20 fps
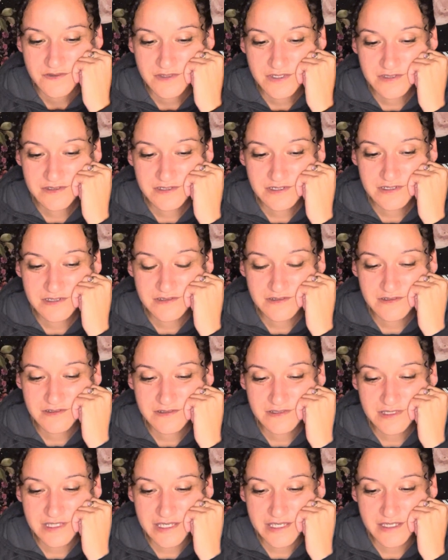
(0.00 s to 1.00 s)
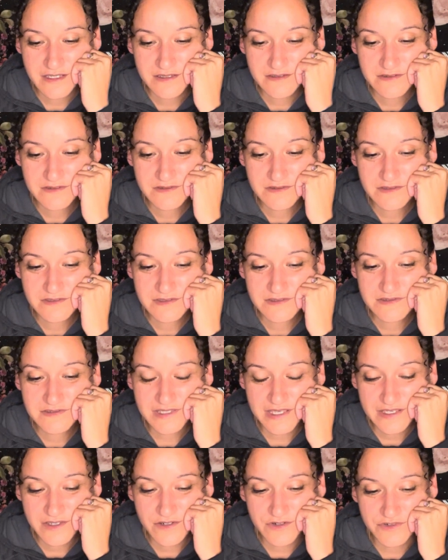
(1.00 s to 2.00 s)
that's going to like
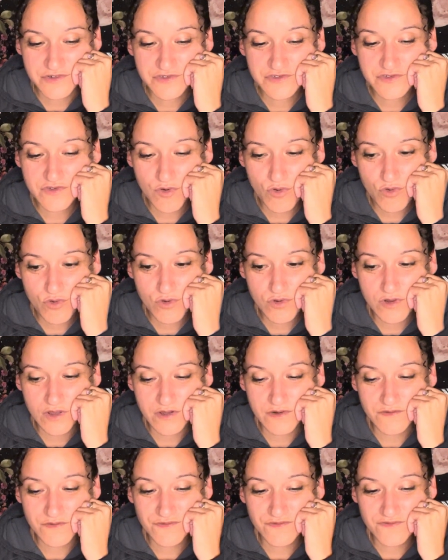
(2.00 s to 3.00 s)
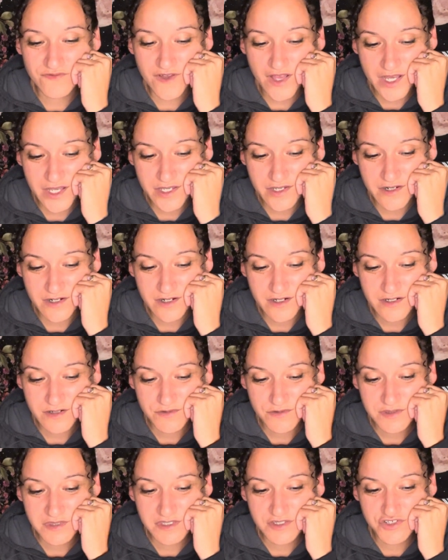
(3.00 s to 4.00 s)
set your soul on fire
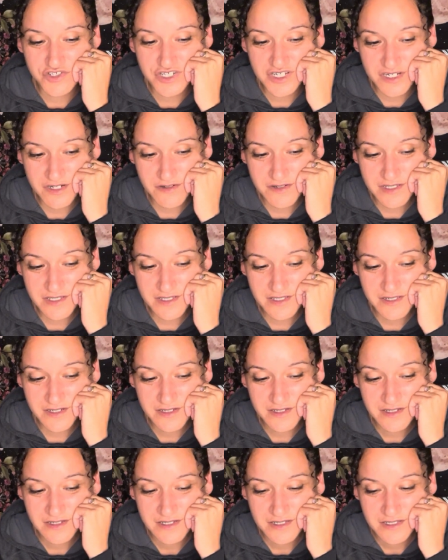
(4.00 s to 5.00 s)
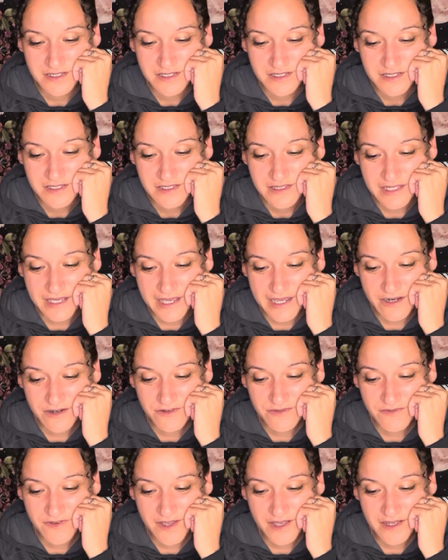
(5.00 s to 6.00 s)
with the Chariot, the
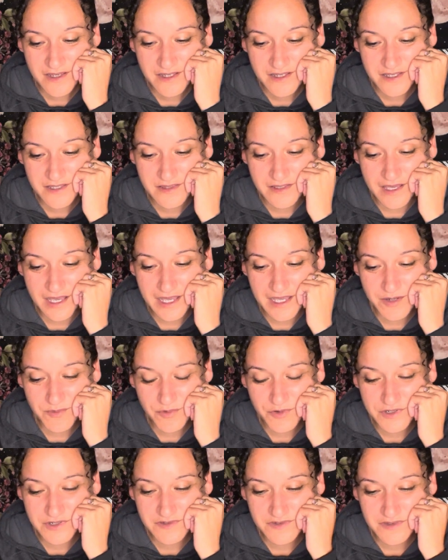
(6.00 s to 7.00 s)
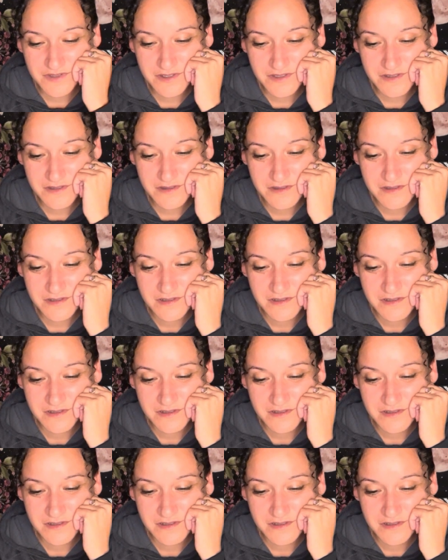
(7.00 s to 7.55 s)
Hierophant, and the High Priestess.